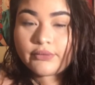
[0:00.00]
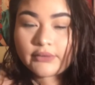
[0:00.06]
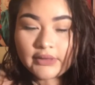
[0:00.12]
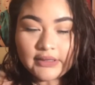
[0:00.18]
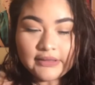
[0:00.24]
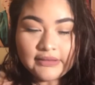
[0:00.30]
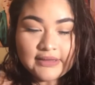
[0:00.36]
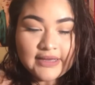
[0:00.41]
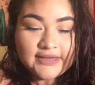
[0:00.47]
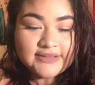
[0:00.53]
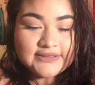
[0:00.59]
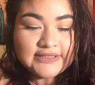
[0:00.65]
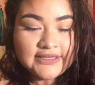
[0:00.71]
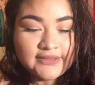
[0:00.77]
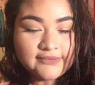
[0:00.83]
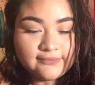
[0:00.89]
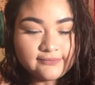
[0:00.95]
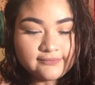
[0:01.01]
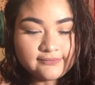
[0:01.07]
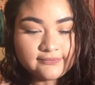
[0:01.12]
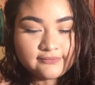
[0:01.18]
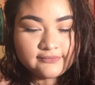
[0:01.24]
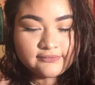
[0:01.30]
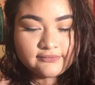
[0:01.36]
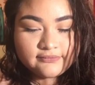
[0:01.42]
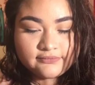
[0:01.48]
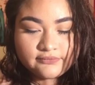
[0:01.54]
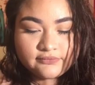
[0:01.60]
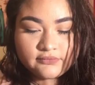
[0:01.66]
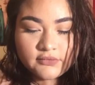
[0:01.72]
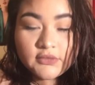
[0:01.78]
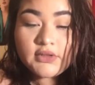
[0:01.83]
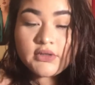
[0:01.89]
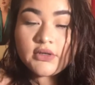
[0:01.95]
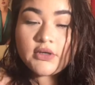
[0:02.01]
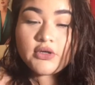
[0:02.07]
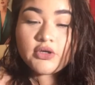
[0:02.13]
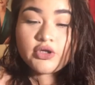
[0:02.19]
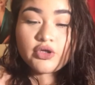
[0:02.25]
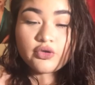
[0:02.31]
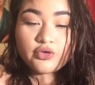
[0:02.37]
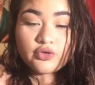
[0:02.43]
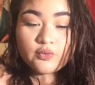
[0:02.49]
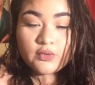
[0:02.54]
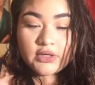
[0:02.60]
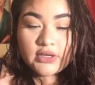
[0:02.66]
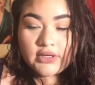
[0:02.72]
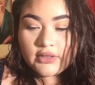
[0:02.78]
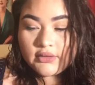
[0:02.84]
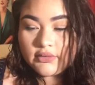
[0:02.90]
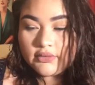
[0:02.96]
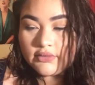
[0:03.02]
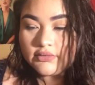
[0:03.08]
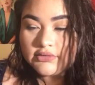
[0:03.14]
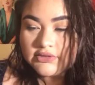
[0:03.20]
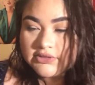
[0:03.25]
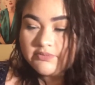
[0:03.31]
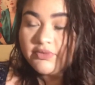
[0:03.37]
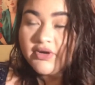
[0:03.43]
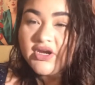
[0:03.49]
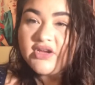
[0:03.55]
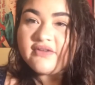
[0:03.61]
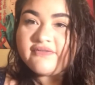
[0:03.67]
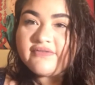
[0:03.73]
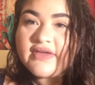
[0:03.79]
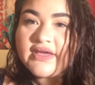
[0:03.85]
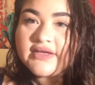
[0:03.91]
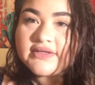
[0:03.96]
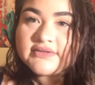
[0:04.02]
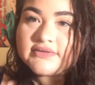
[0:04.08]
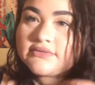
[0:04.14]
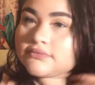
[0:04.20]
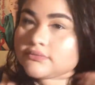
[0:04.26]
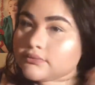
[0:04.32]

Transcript: And that is it. You wanna spray your face.